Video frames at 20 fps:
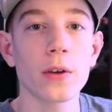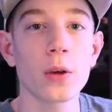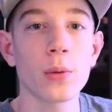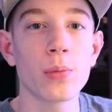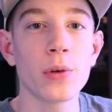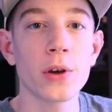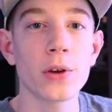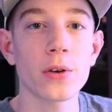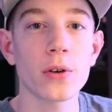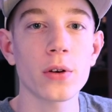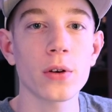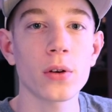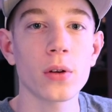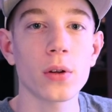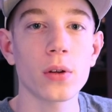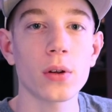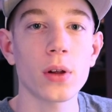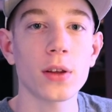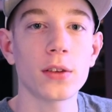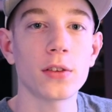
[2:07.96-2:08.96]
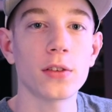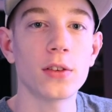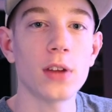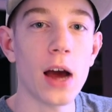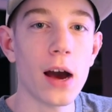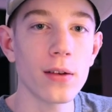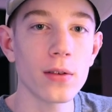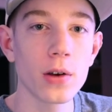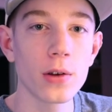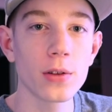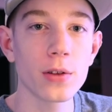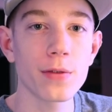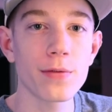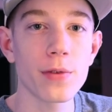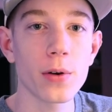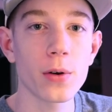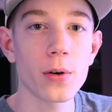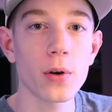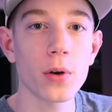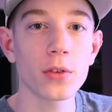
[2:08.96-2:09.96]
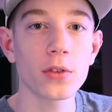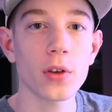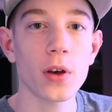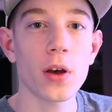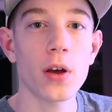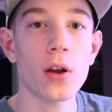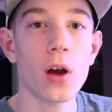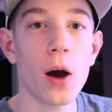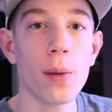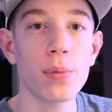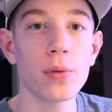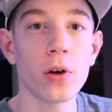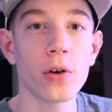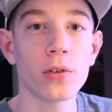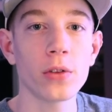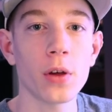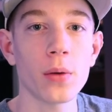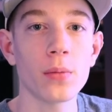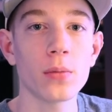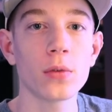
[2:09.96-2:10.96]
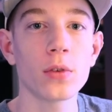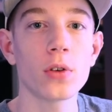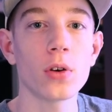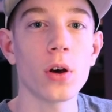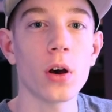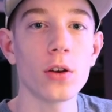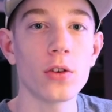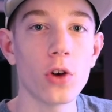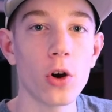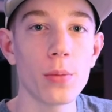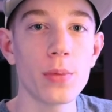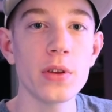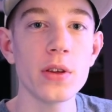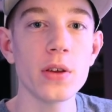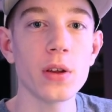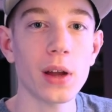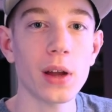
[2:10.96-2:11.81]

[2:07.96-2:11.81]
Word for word: the computer, let's download the photos and upload them to Adobe